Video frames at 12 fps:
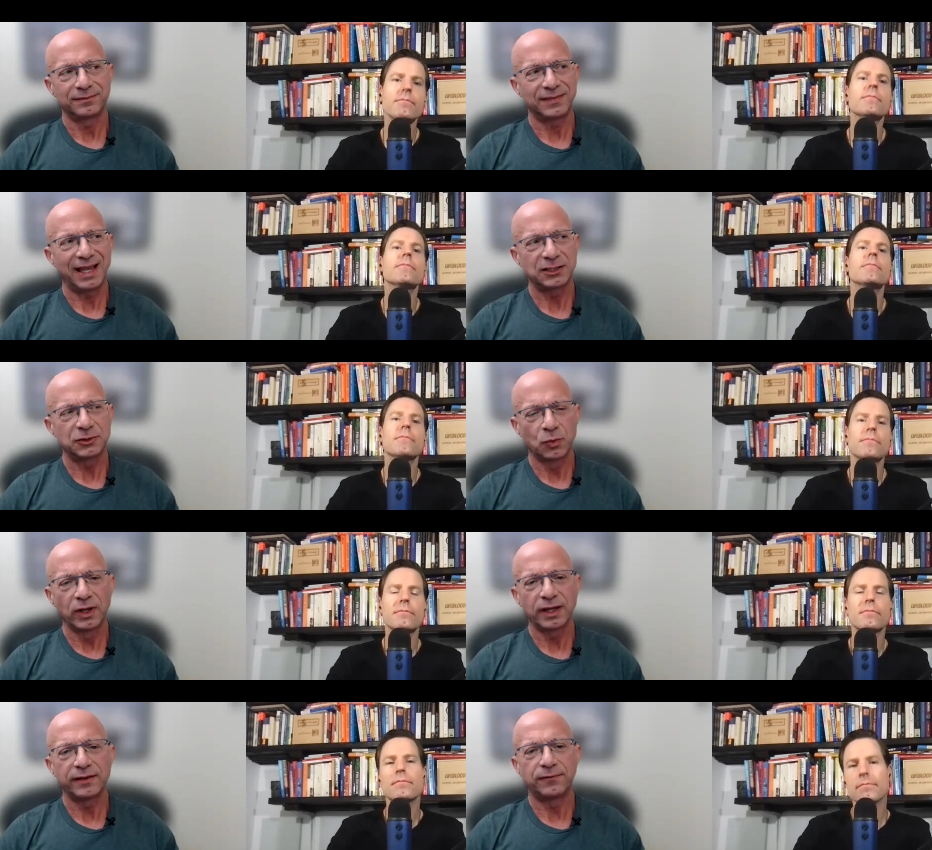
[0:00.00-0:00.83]
Speaker 1: that's
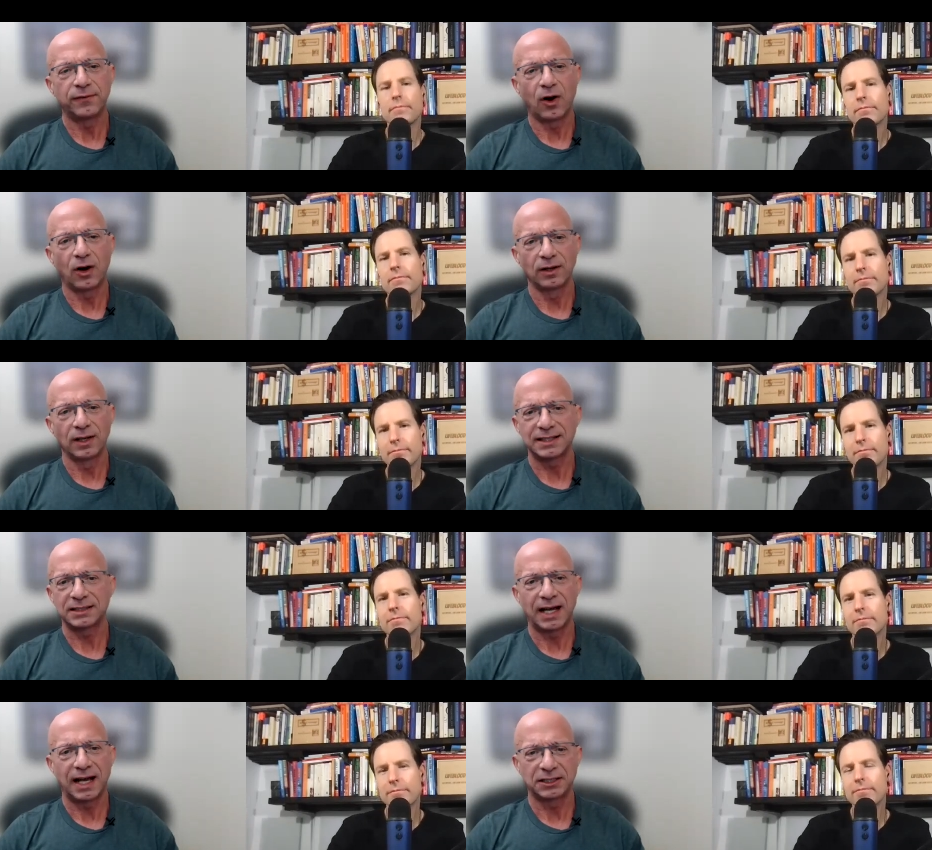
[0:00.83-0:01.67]
really far
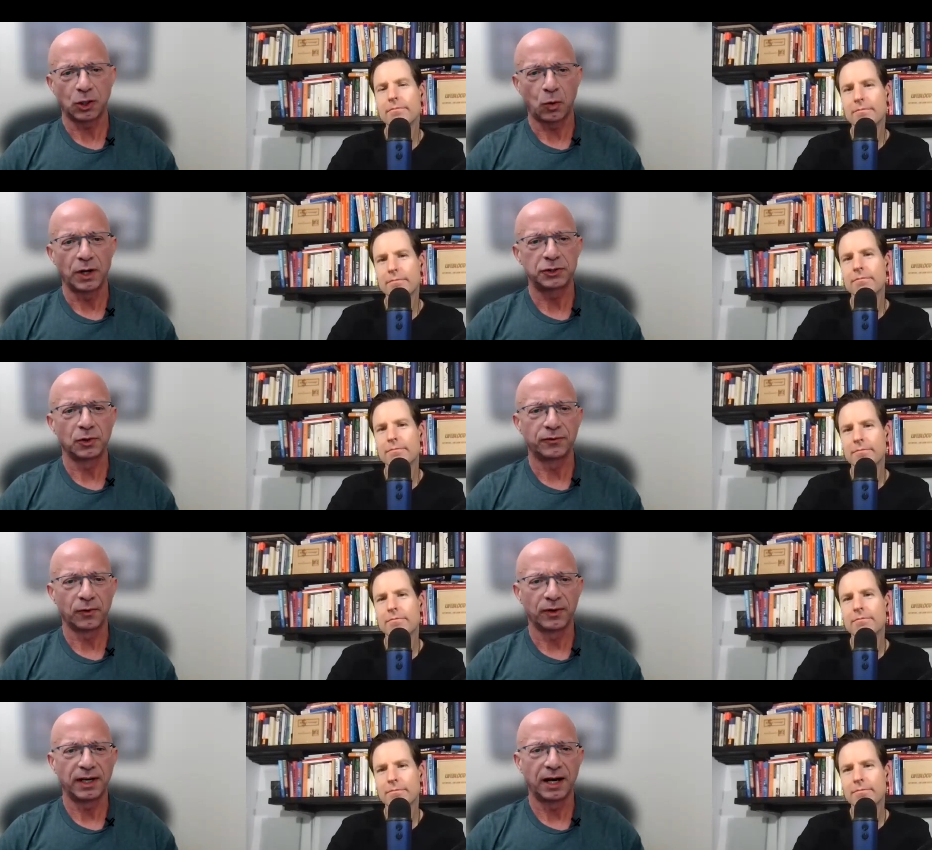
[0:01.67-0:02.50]
less consequential
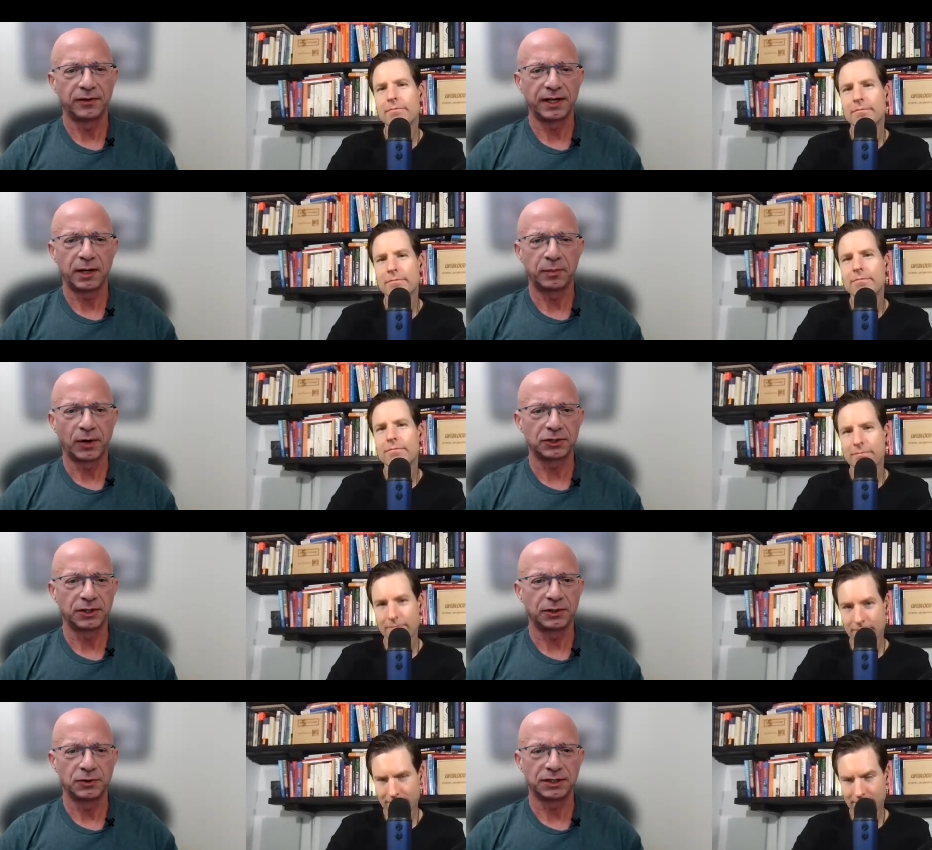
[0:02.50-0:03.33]
for the everyday
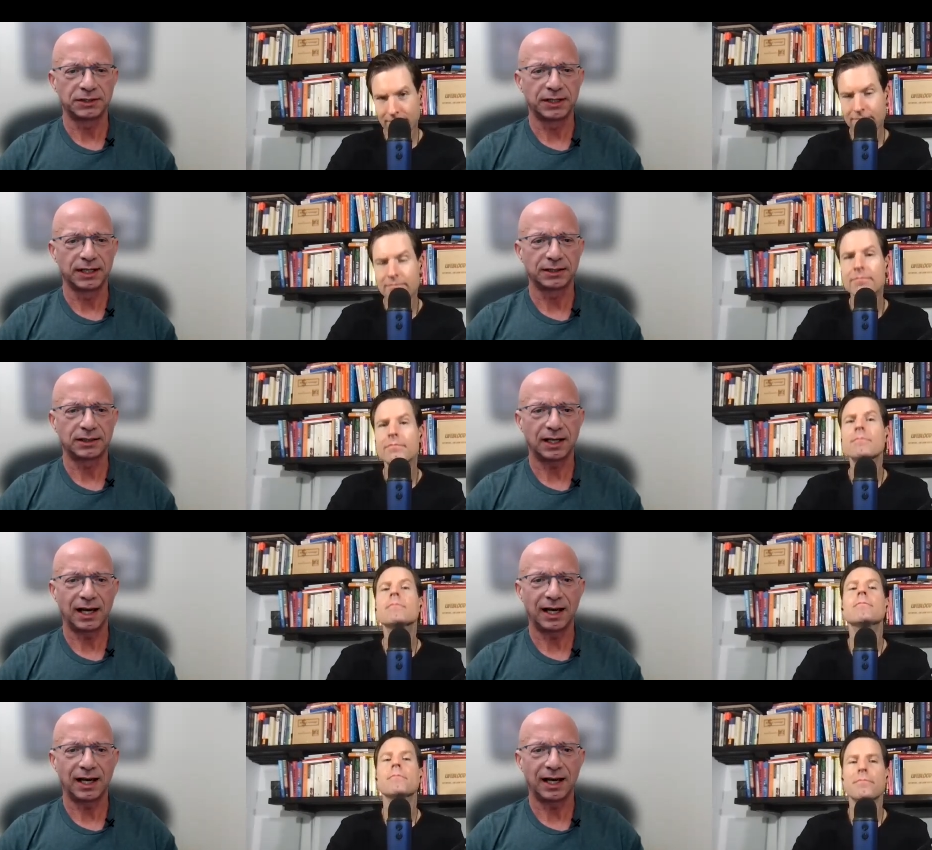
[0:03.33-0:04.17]
person who just says,
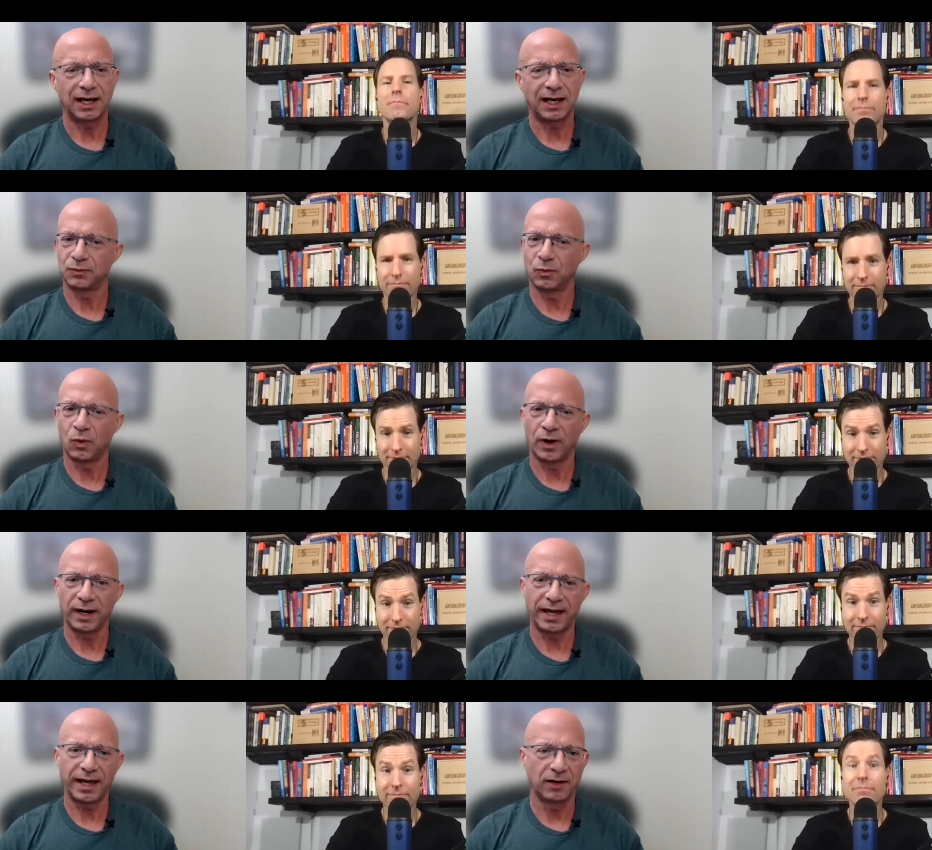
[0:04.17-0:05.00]
I
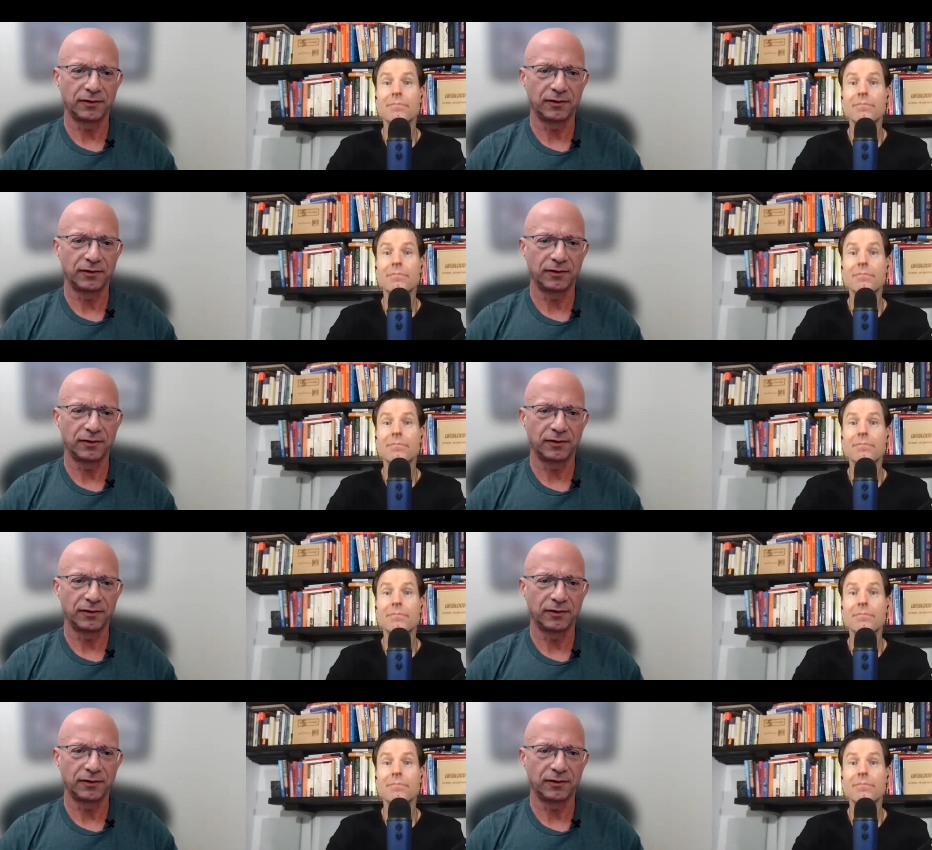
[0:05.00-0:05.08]
want